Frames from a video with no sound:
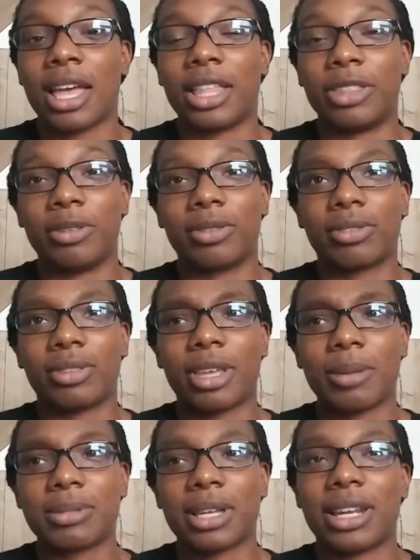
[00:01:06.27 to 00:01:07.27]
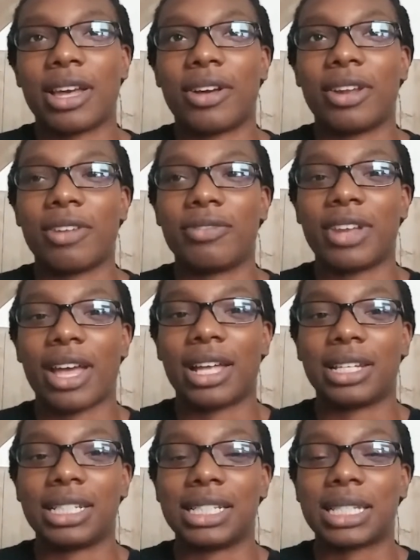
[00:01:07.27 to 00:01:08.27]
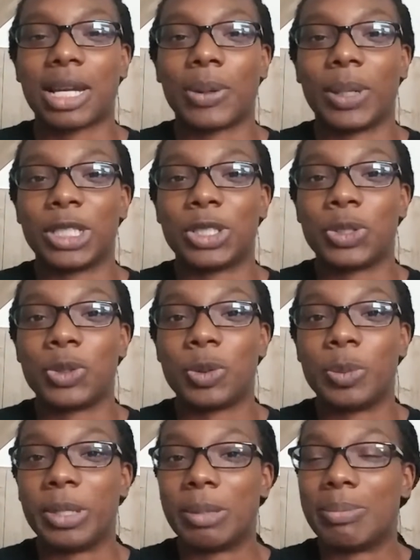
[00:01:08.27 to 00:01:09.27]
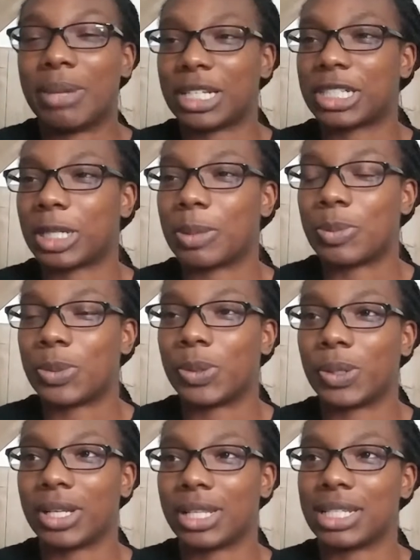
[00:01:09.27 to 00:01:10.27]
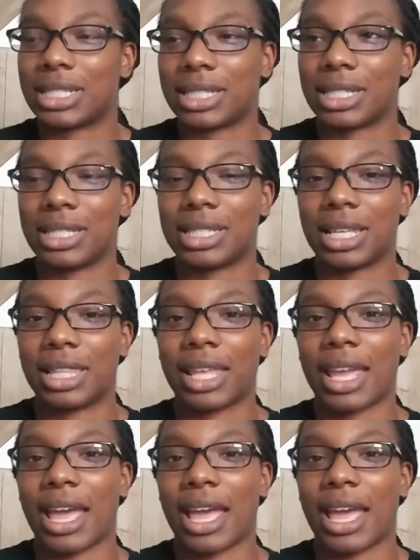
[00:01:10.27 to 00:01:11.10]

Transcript: and the upside down and reality is going to be meshing more this season.